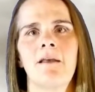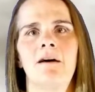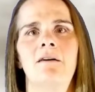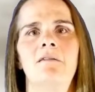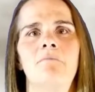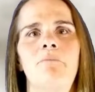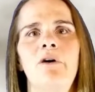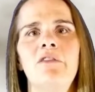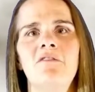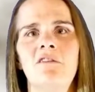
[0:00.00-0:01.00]
Um,
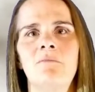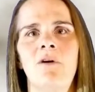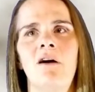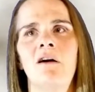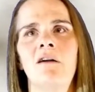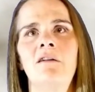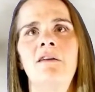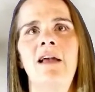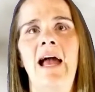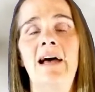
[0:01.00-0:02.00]
both of them are
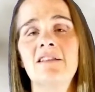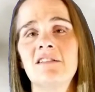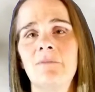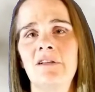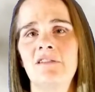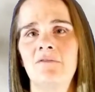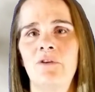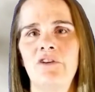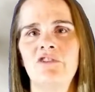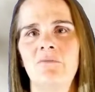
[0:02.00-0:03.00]
estimates of
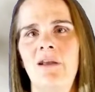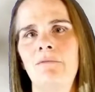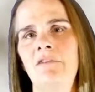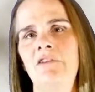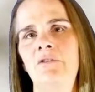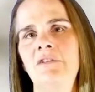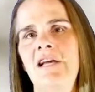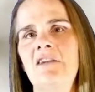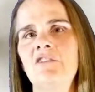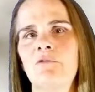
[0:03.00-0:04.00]
what you should be able to do. It's
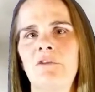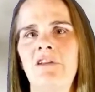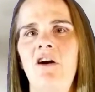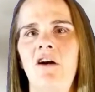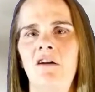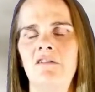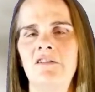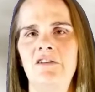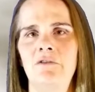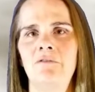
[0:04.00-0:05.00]
actually really hard
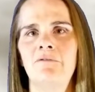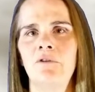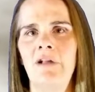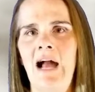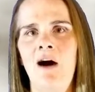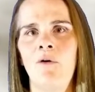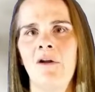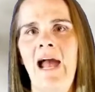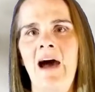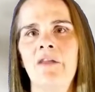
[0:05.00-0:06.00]
to do a full
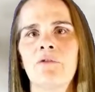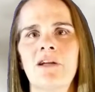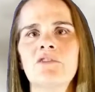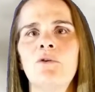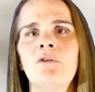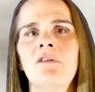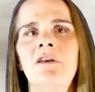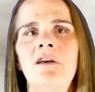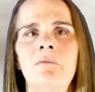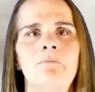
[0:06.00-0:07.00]
hour at threshold
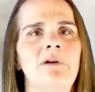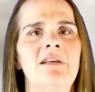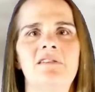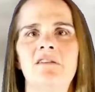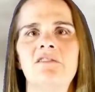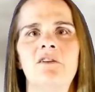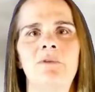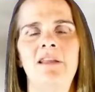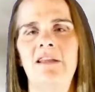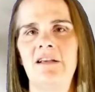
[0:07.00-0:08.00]
because there are so
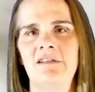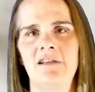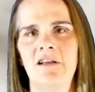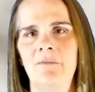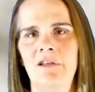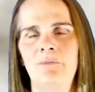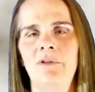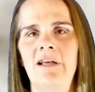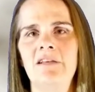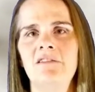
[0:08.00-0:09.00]
many things that come into
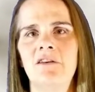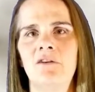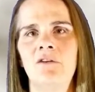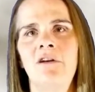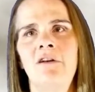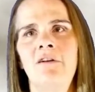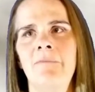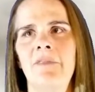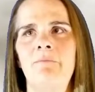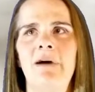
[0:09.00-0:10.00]
play. So
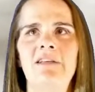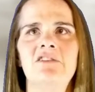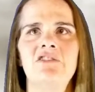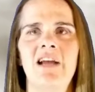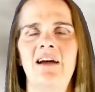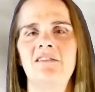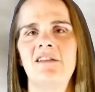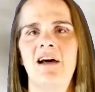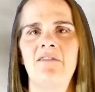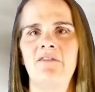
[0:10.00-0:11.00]
the best chance that
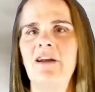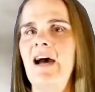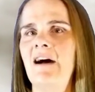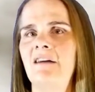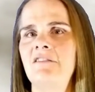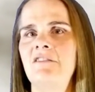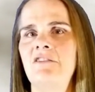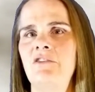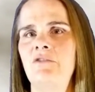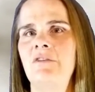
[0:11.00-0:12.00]
I've ever had
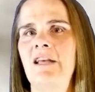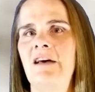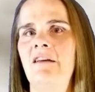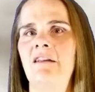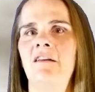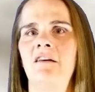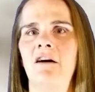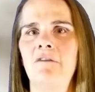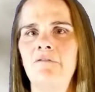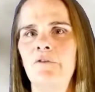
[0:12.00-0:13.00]
to get
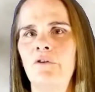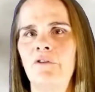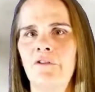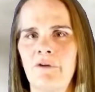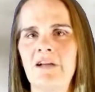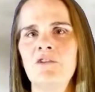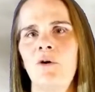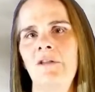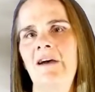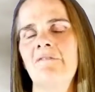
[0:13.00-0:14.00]
a full
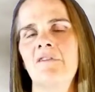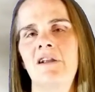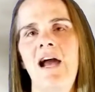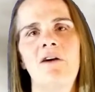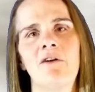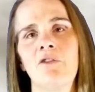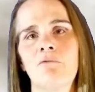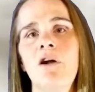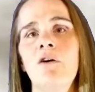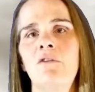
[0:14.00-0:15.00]
threshold effort out on the
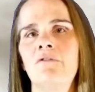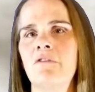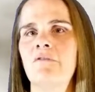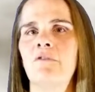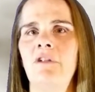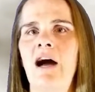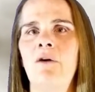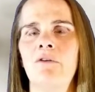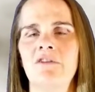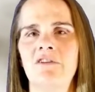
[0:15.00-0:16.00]
road for a full
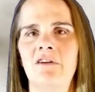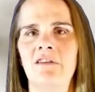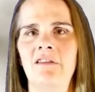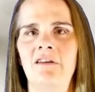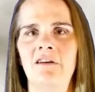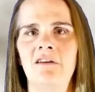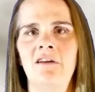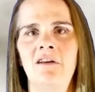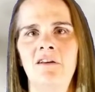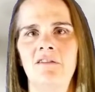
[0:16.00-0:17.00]
hour is during the
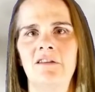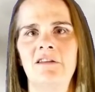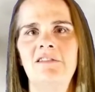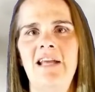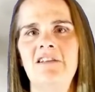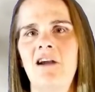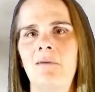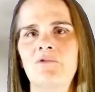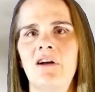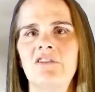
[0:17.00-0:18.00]
the state
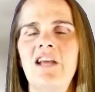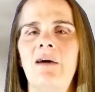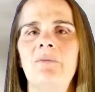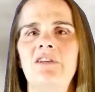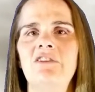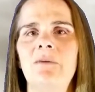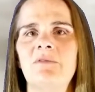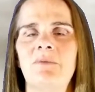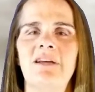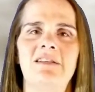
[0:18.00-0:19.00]
time trial championships
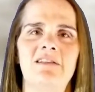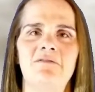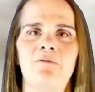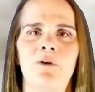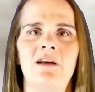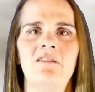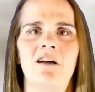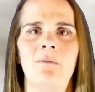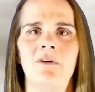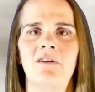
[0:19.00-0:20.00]
because that's a 40
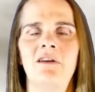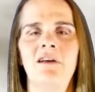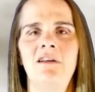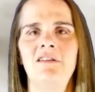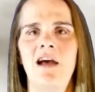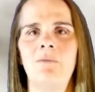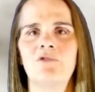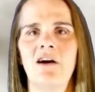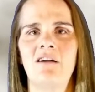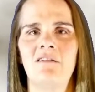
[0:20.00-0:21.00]
kilometer time
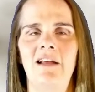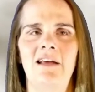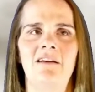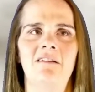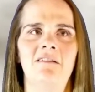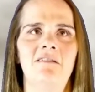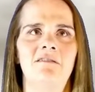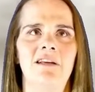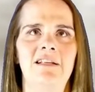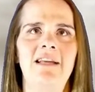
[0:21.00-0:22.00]
trial and
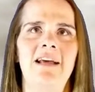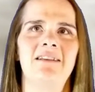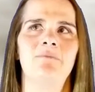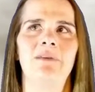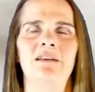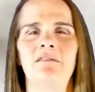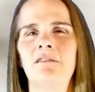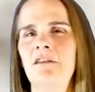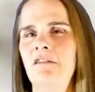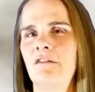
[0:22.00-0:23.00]
it takes me a
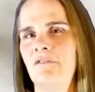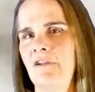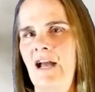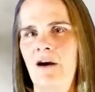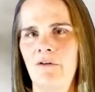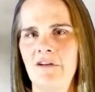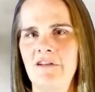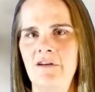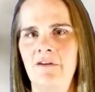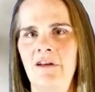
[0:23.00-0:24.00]
little over an hour to
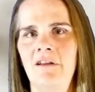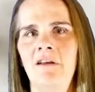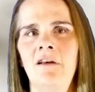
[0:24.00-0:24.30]
do it.